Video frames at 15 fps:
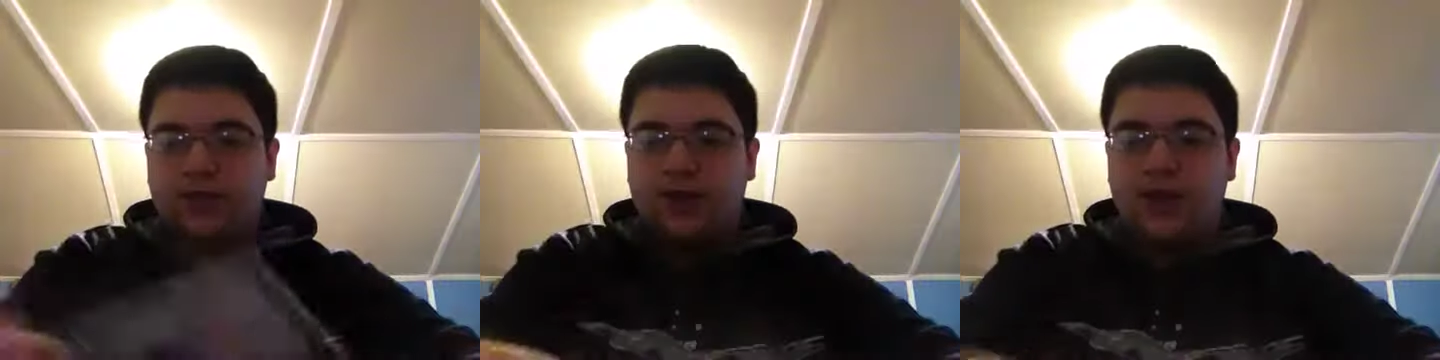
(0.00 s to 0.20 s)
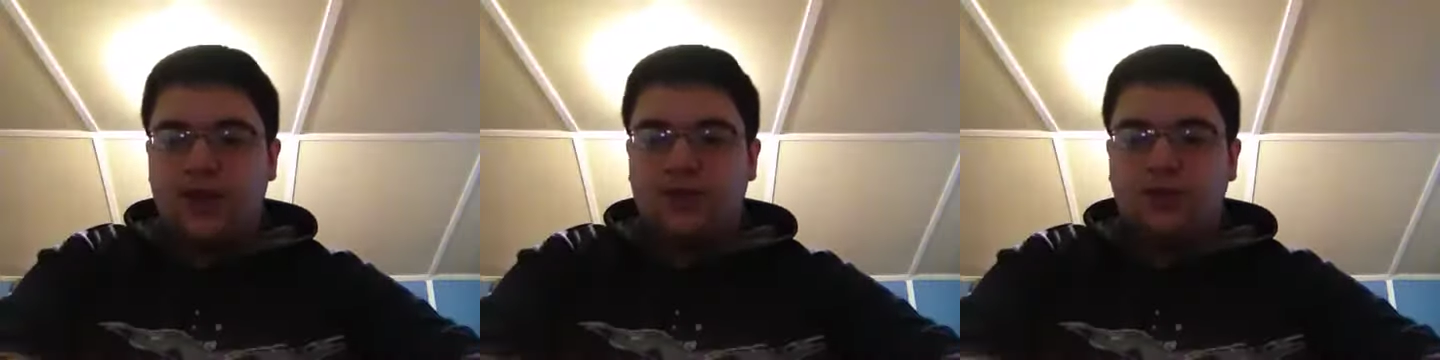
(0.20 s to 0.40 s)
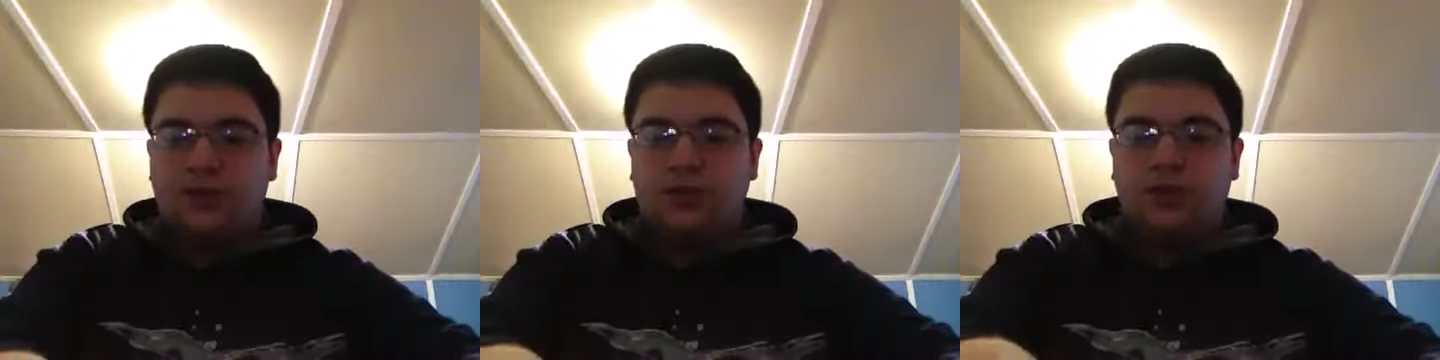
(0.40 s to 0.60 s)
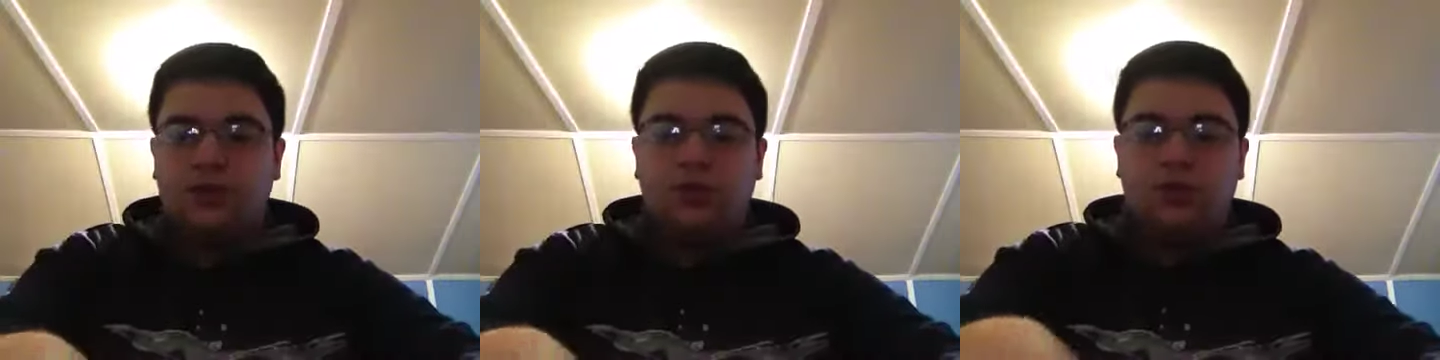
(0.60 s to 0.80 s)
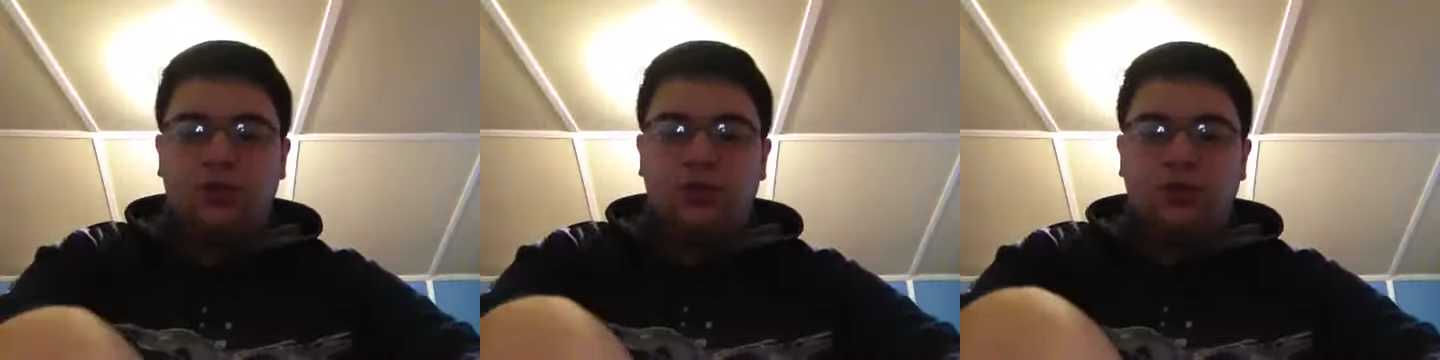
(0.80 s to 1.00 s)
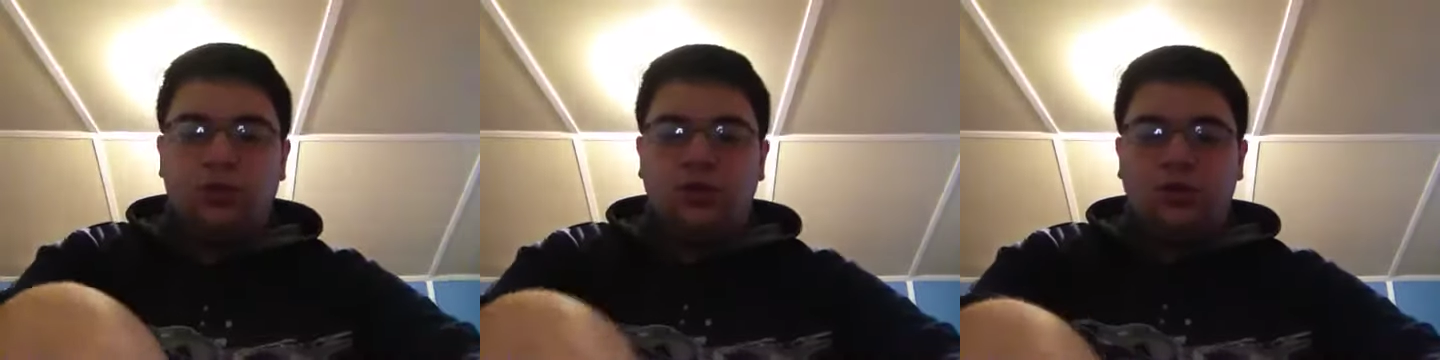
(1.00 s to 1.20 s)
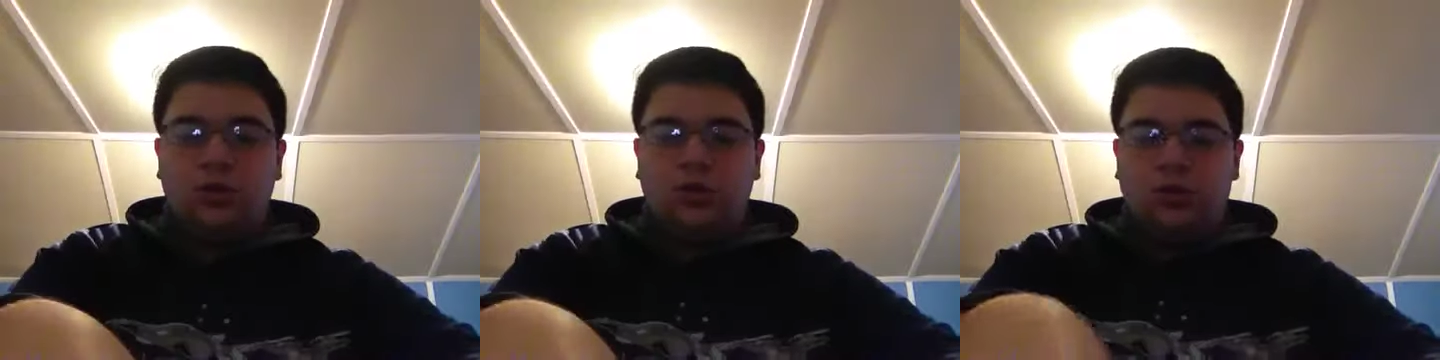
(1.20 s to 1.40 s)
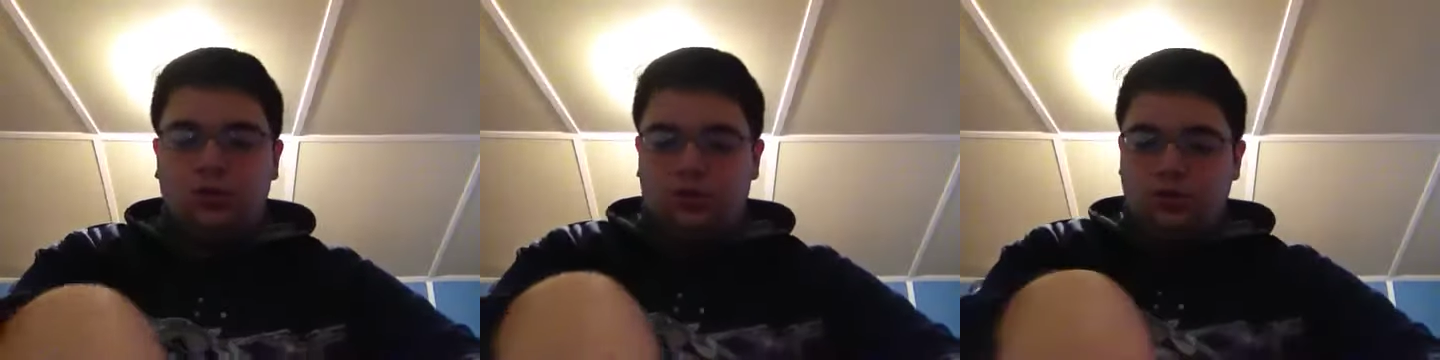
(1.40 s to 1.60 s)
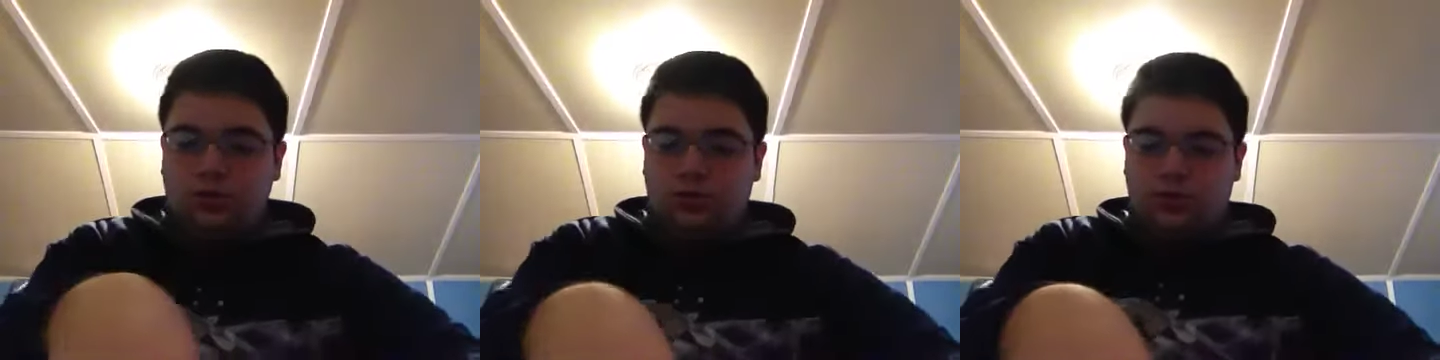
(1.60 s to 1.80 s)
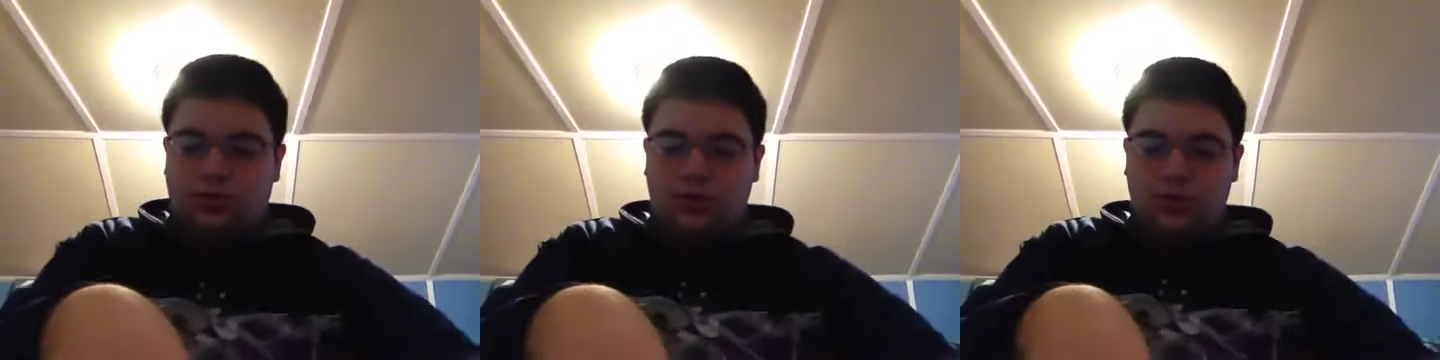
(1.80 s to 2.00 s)
patch.
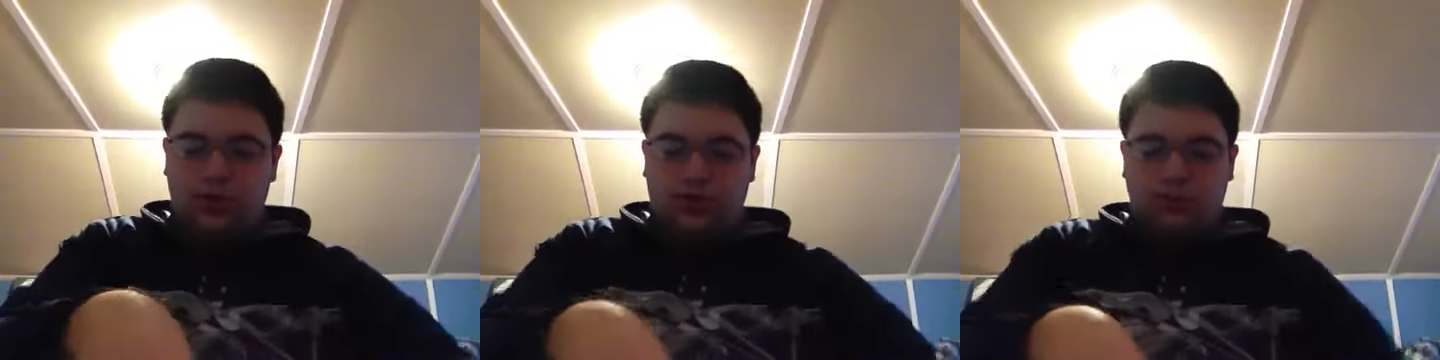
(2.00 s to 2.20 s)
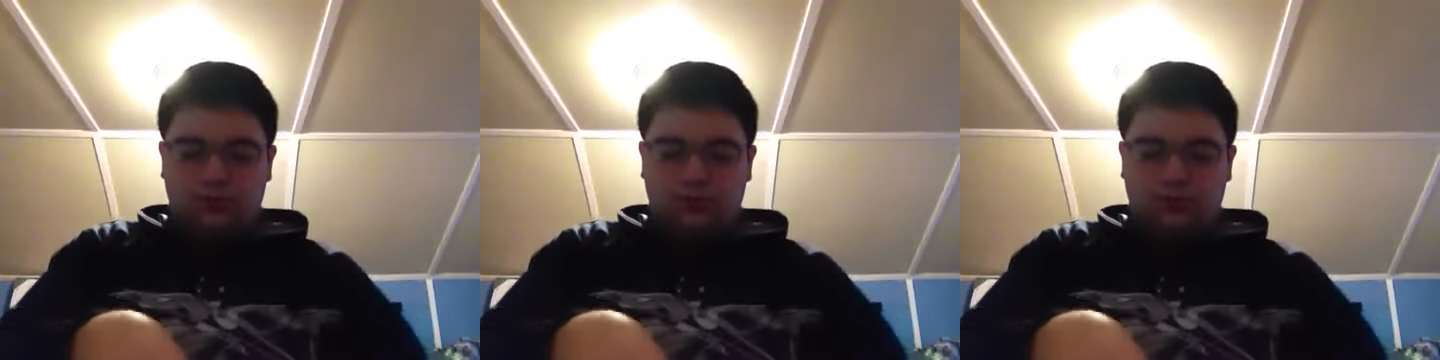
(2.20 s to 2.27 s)
Alright.